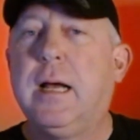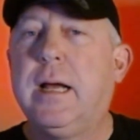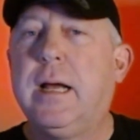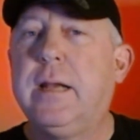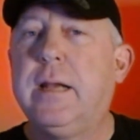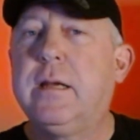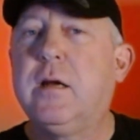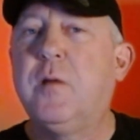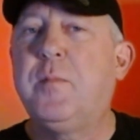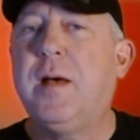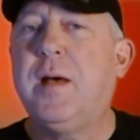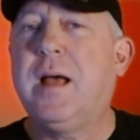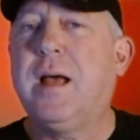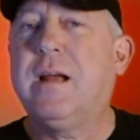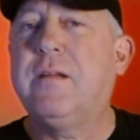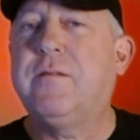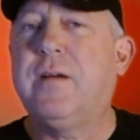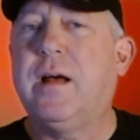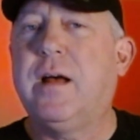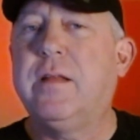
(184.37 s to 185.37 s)
I had to go
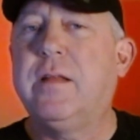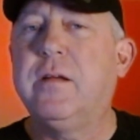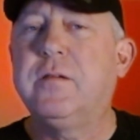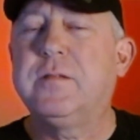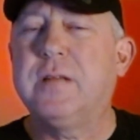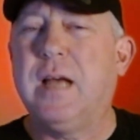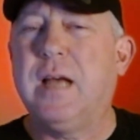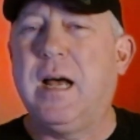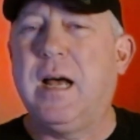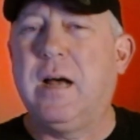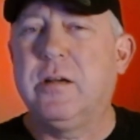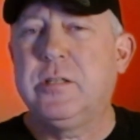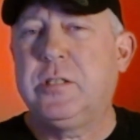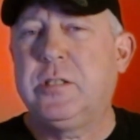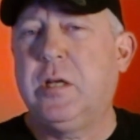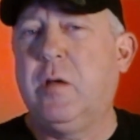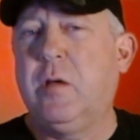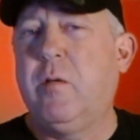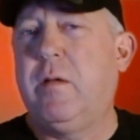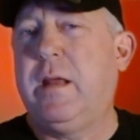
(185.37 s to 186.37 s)
back and find those. I'll
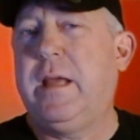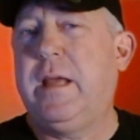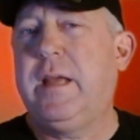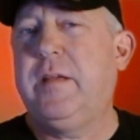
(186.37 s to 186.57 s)
show you an